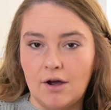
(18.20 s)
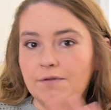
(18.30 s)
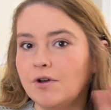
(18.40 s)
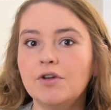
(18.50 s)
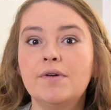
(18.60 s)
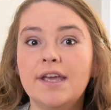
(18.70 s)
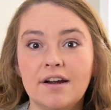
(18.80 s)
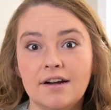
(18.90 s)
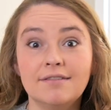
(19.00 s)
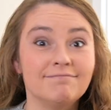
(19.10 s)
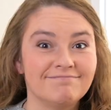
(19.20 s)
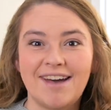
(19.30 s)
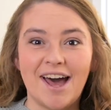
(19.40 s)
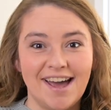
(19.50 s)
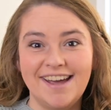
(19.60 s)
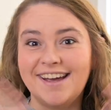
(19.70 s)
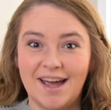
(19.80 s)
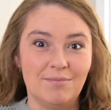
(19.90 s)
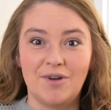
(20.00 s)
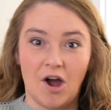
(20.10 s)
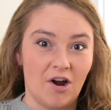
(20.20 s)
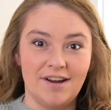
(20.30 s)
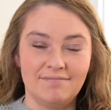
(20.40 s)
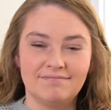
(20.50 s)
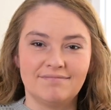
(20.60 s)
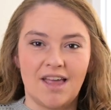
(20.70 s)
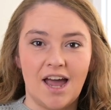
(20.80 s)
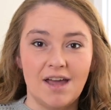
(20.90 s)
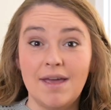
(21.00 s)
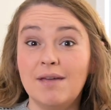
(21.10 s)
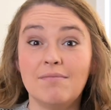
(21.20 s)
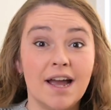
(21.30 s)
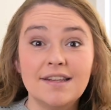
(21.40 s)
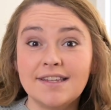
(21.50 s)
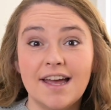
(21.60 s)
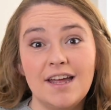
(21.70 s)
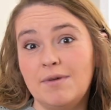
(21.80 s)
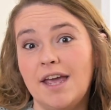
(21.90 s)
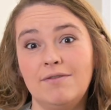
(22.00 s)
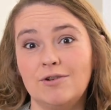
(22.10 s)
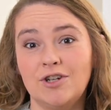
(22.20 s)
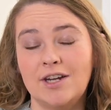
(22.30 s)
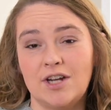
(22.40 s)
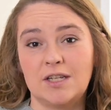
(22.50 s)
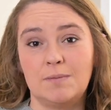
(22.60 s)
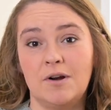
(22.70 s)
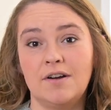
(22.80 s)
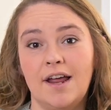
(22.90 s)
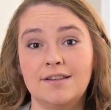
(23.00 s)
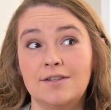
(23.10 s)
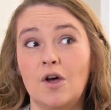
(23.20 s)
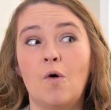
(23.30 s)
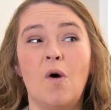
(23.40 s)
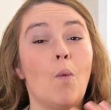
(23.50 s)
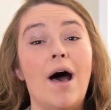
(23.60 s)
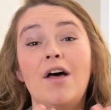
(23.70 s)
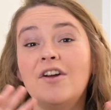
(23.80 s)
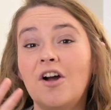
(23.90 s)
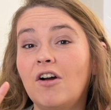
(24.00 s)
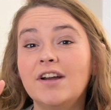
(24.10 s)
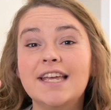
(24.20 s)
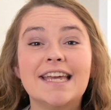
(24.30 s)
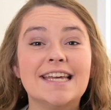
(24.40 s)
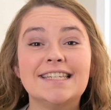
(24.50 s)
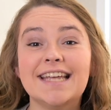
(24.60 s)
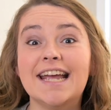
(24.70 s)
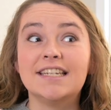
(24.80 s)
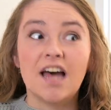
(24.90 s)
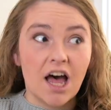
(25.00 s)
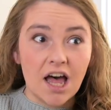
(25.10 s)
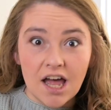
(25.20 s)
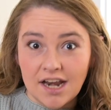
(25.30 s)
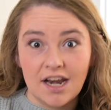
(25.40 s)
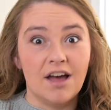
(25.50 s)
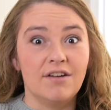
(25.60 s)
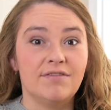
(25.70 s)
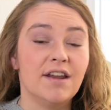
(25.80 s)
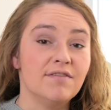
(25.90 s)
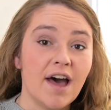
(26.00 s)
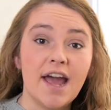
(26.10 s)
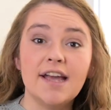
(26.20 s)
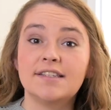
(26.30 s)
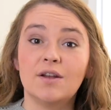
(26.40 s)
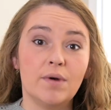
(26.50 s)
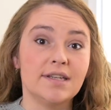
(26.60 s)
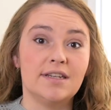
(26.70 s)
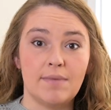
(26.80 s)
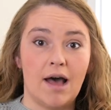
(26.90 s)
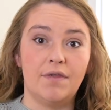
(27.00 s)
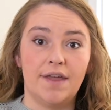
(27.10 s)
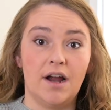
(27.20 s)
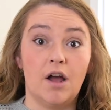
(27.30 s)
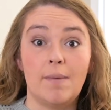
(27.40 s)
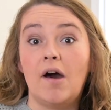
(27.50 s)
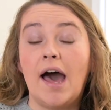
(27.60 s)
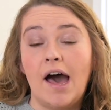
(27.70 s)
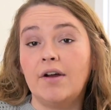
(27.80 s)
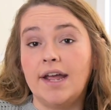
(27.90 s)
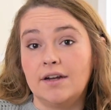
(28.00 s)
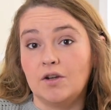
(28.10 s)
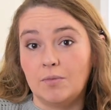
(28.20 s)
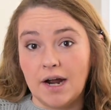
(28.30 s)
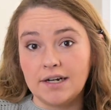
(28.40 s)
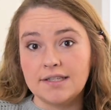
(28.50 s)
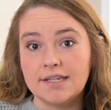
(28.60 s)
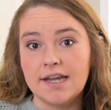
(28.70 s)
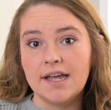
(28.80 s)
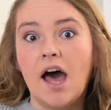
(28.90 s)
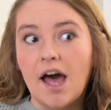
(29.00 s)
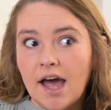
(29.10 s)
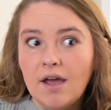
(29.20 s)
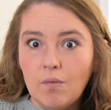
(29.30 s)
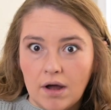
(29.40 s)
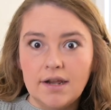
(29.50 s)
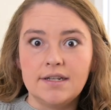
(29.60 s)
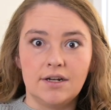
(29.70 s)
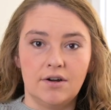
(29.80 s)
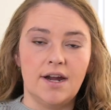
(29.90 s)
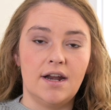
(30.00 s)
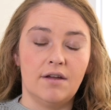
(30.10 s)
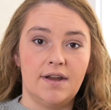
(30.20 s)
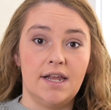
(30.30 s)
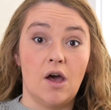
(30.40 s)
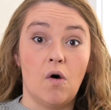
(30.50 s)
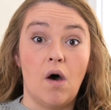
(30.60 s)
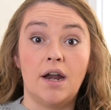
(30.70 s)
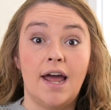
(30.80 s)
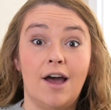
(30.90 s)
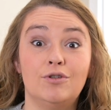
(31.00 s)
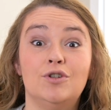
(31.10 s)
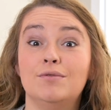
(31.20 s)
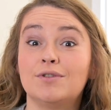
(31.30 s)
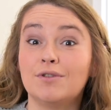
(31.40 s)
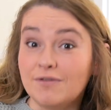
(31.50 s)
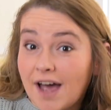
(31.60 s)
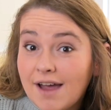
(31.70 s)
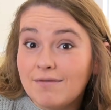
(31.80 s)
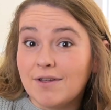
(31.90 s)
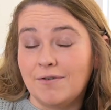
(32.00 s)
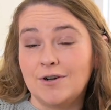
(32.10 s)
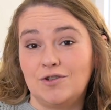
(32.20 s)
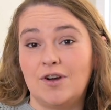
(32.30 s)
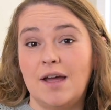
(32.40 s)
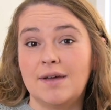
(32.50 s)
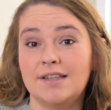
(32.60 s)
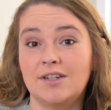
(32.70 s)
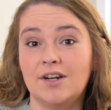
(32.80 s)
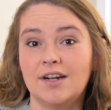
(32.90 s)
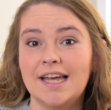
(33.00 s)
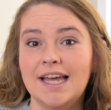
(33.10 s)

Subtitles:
if you're new here, hi, I'm Karin. I'm a mindset and behavior change expert. And so while there already is a ton of advice and wisdom out there about how to handle pregnancy, I wanted to create a video on how to survive the first trimester